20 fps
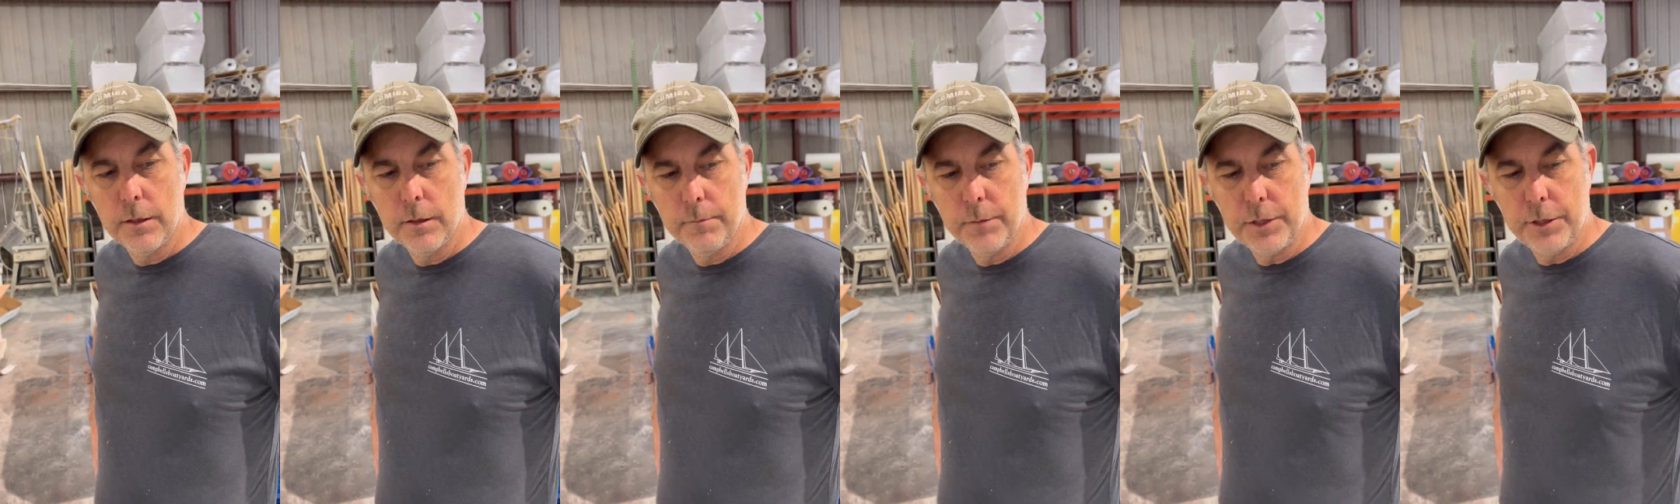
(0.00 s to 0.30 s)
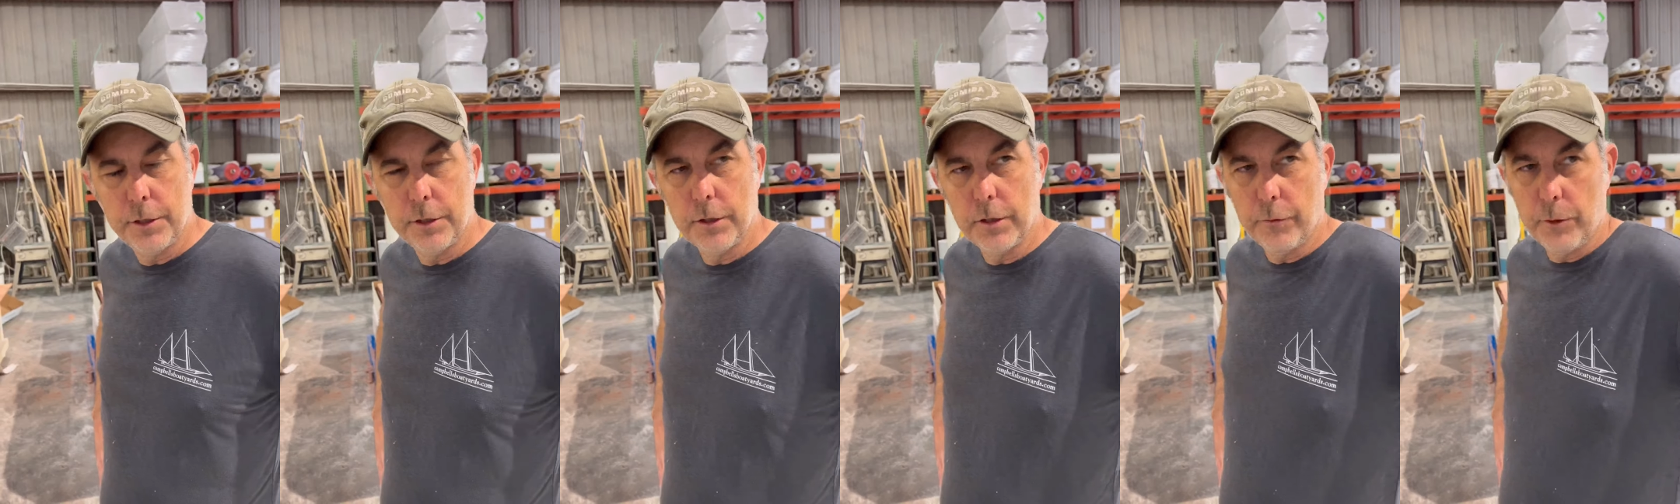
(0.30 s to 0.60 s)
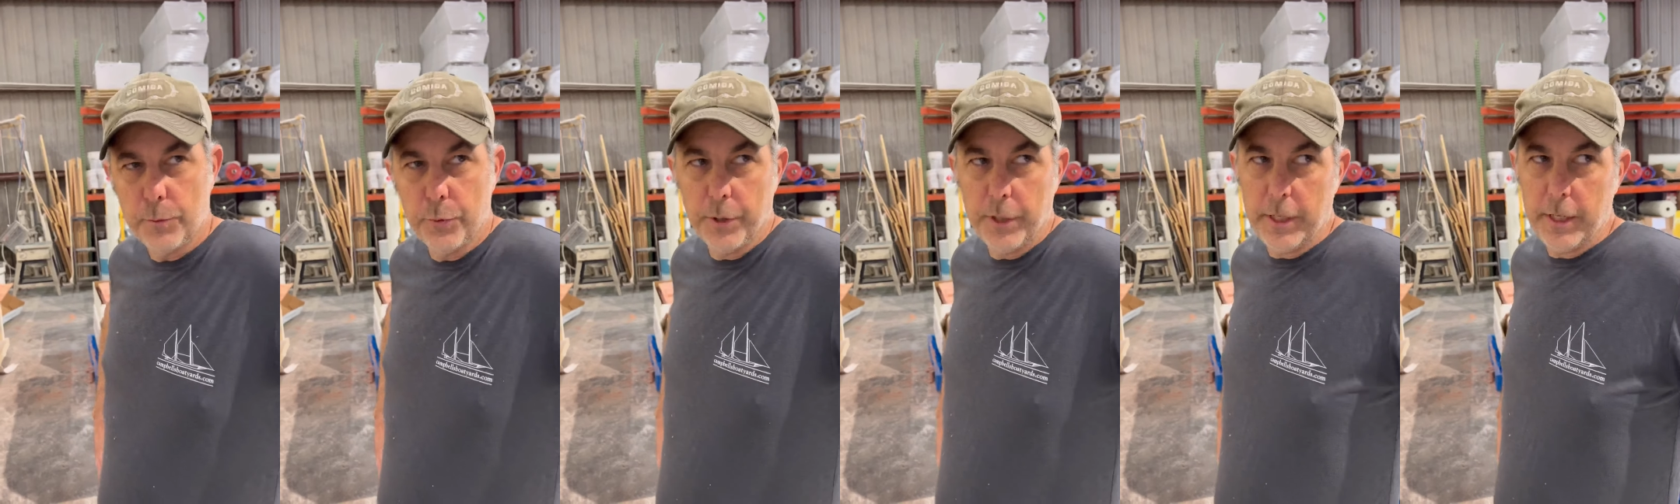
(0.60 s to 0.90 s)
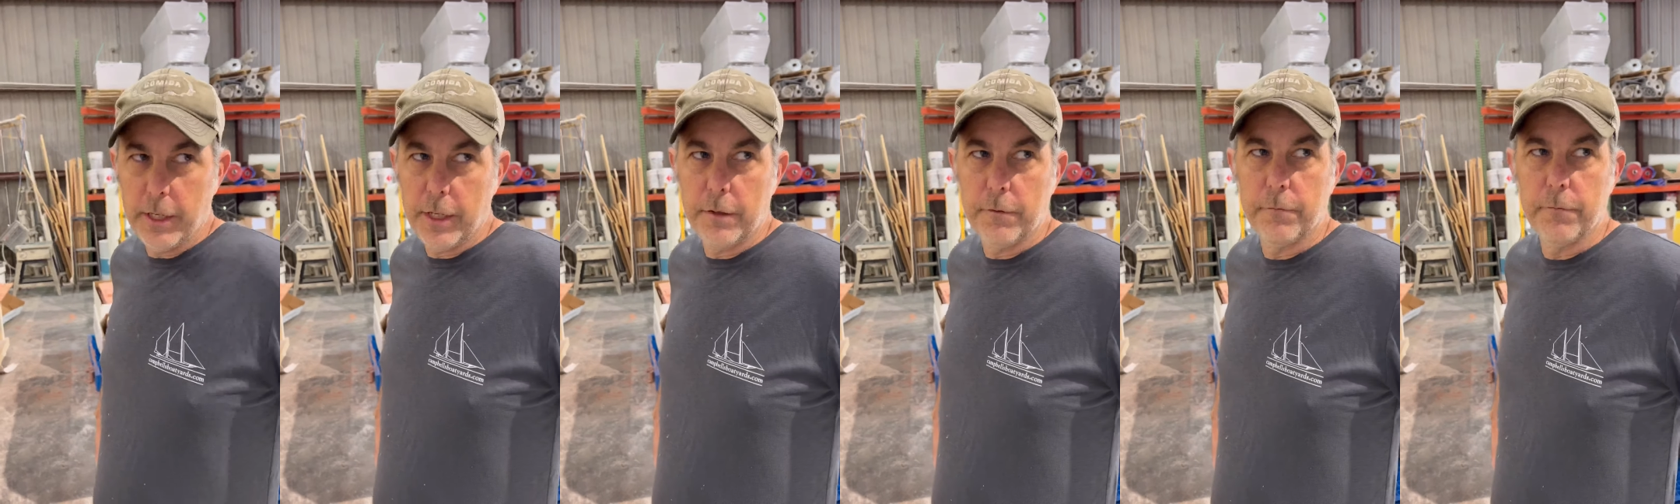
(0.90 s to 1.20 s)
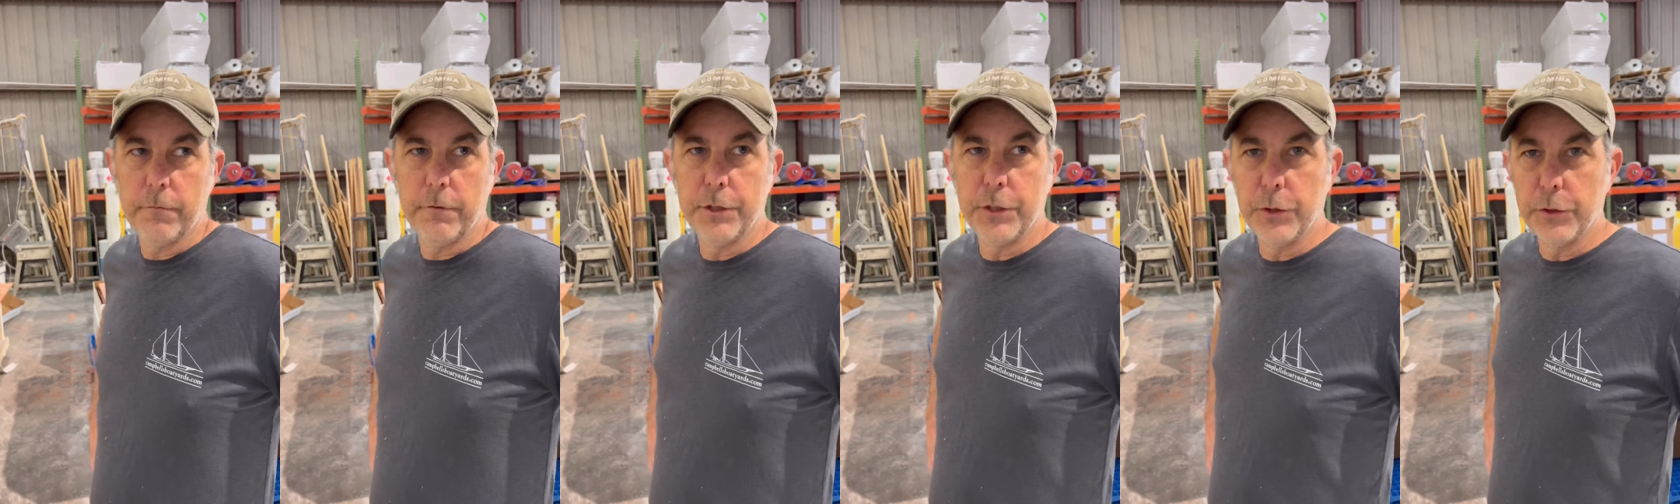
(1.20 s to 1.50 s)
material that we put in
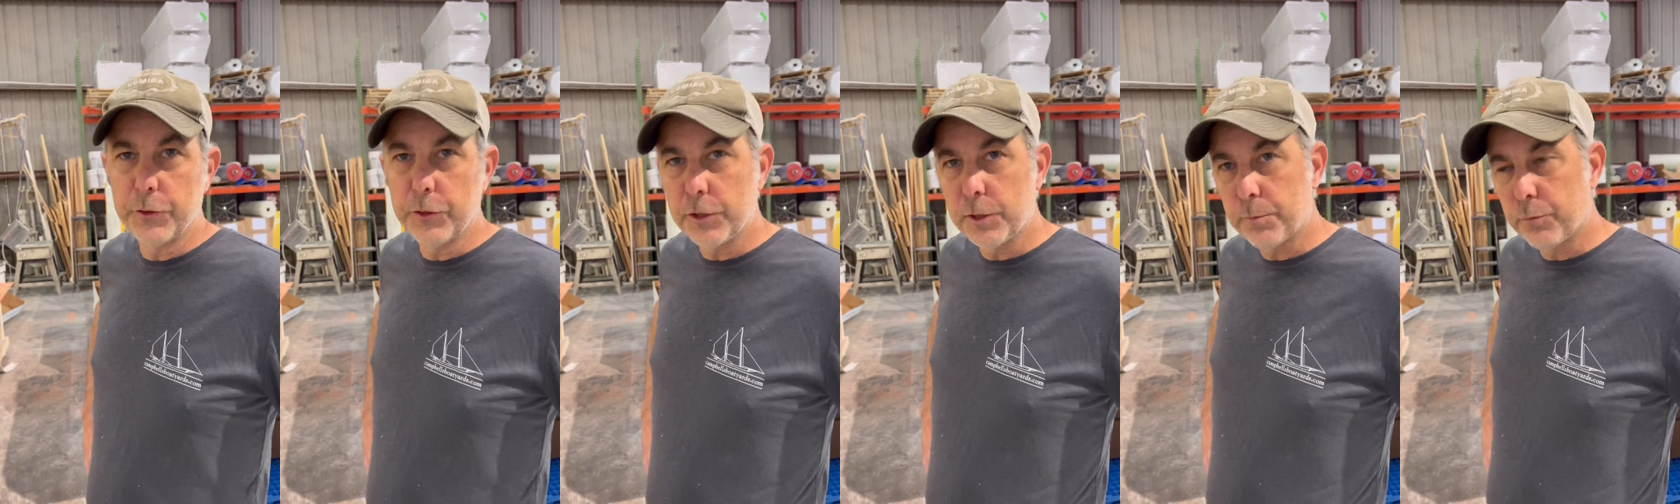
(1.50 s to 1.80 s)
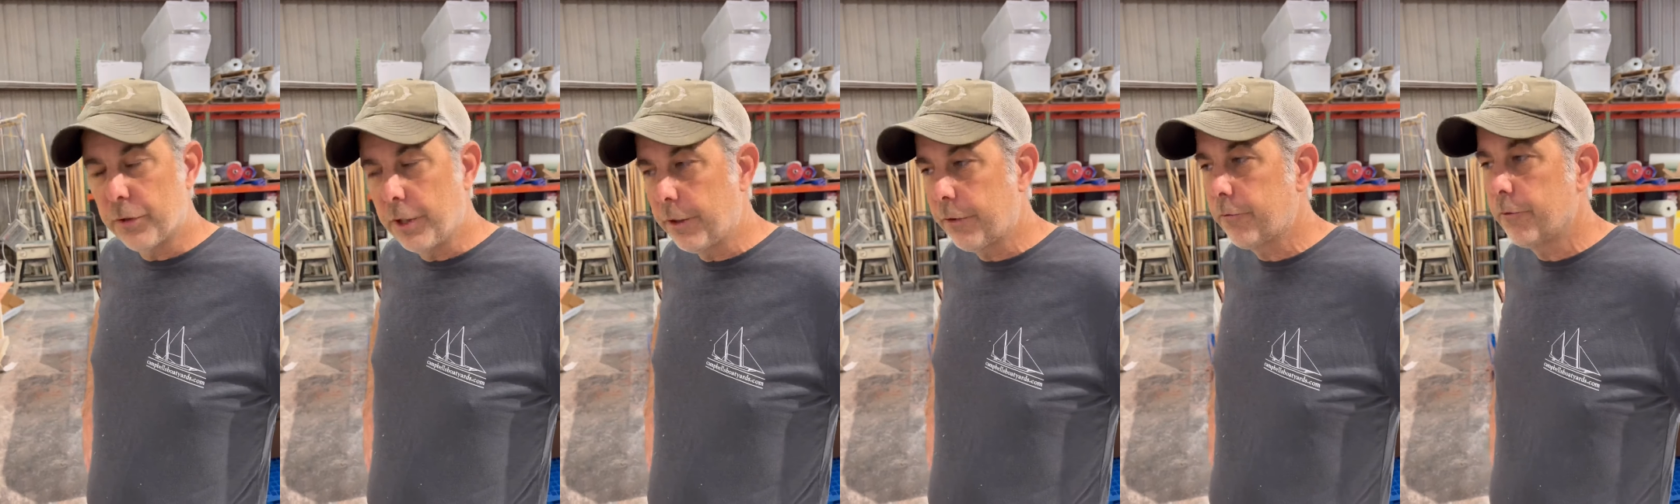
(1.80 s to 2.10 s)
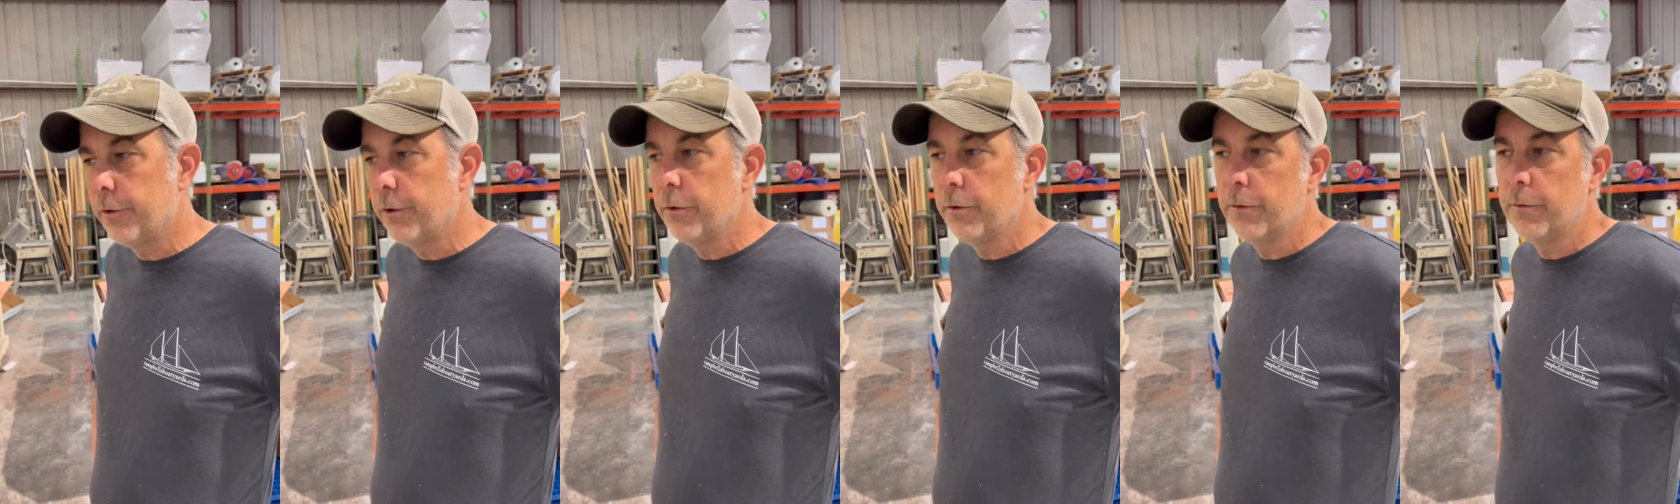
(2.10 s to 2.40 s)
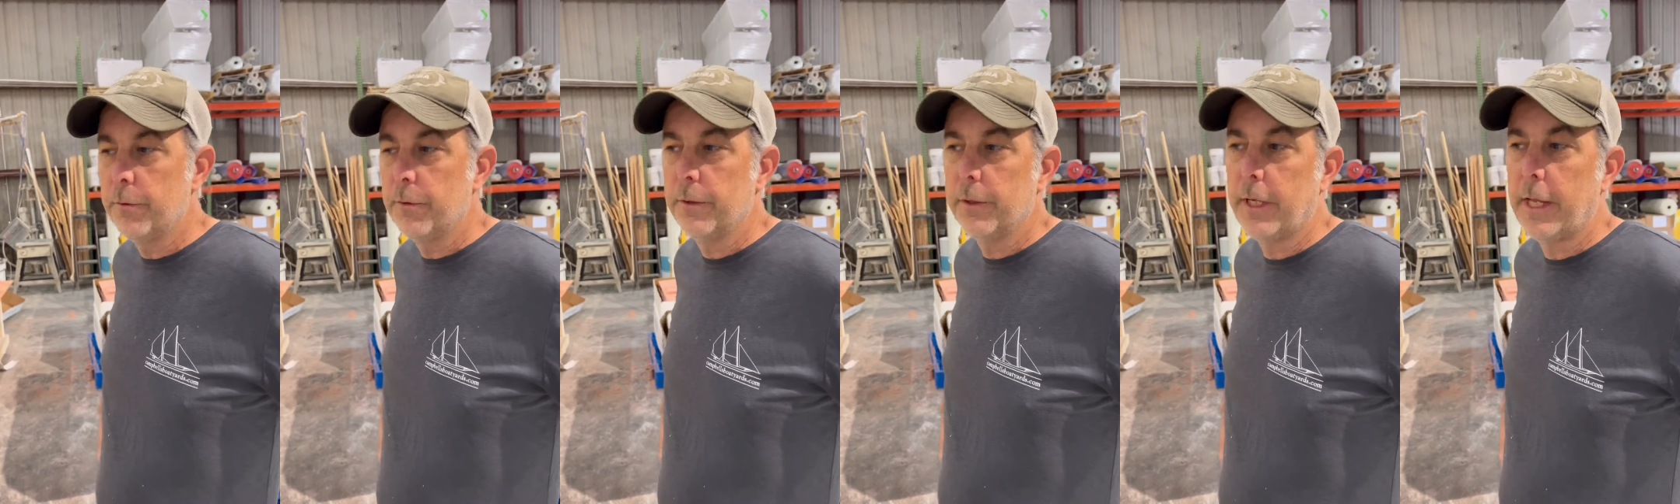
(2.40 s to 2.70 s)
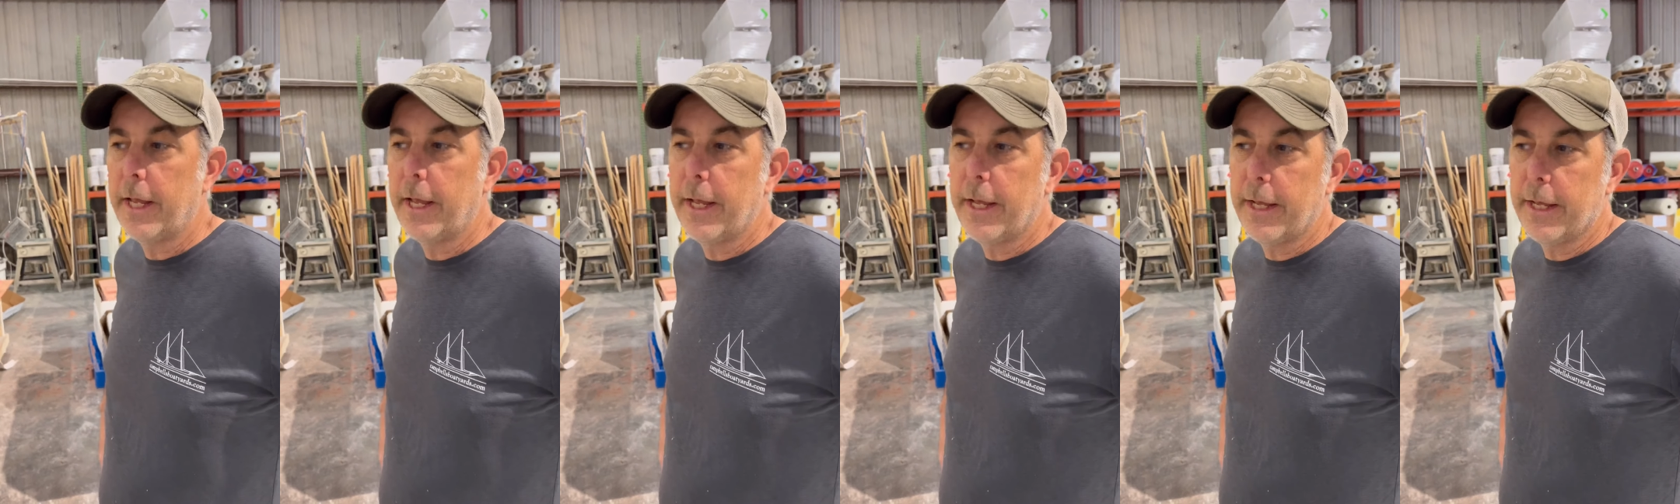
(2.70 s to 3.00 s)
reduces print through
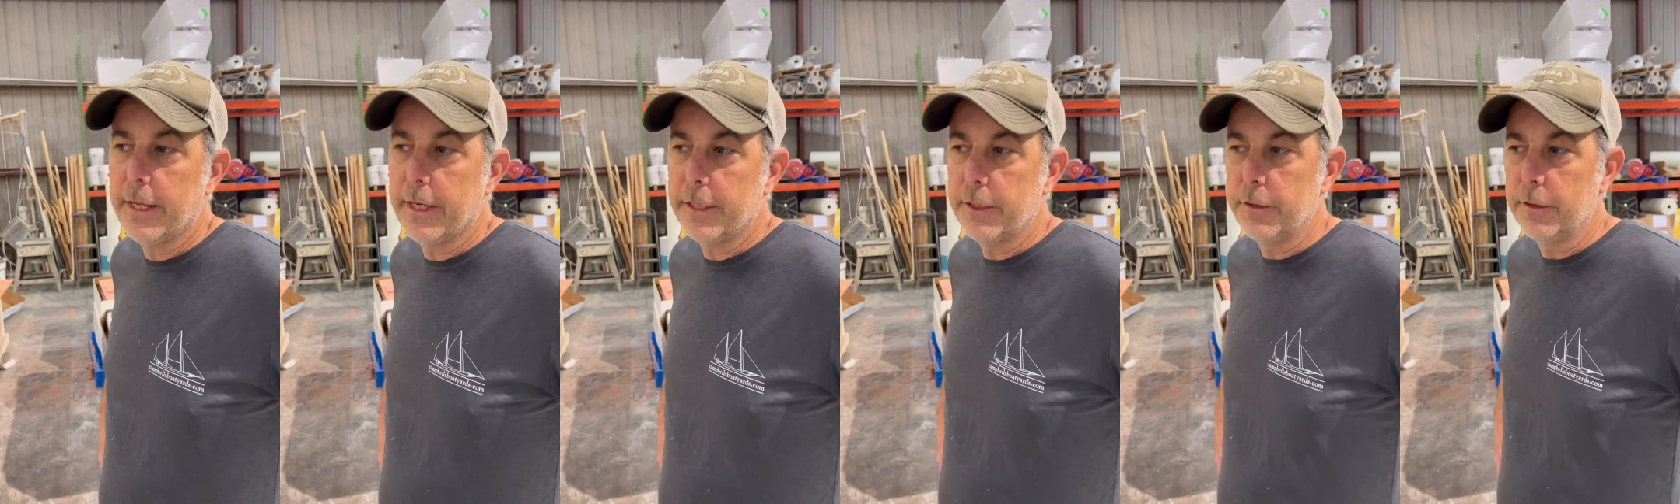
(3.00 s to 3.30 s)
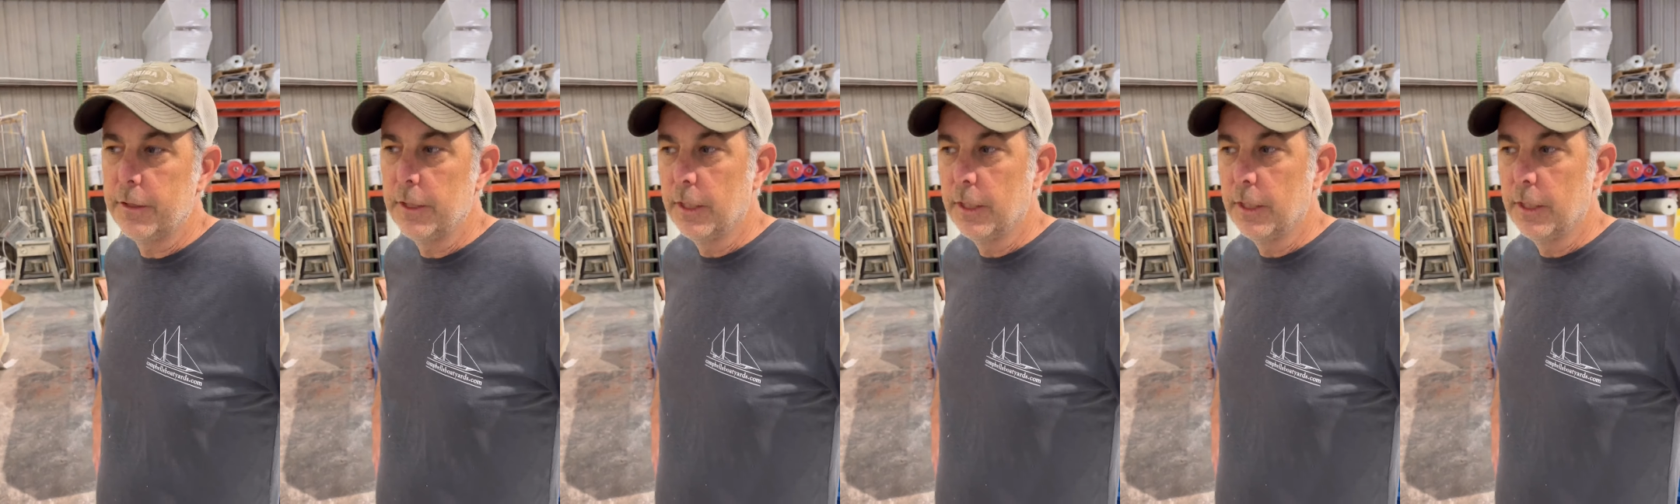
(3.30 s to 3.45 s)
and